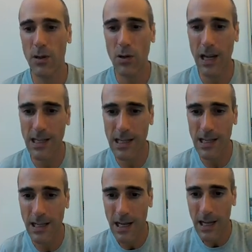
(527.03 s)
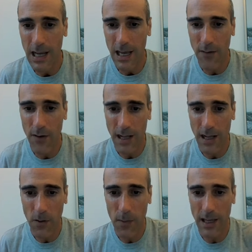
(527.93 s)
But you can see that even
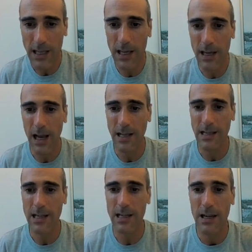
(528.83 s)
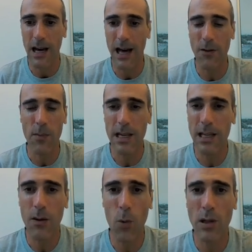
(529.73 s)
at the beginning, I think at the
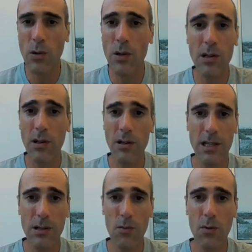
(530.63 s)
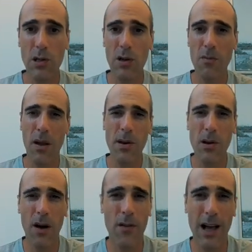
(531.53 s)
beginning when you install the distribution, maybe
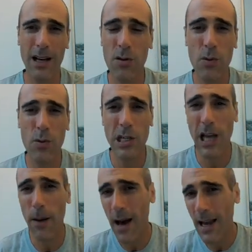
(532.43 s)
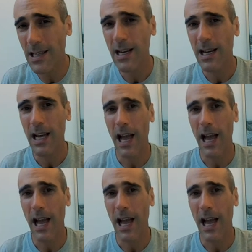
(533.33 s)
you have like three gigabytes,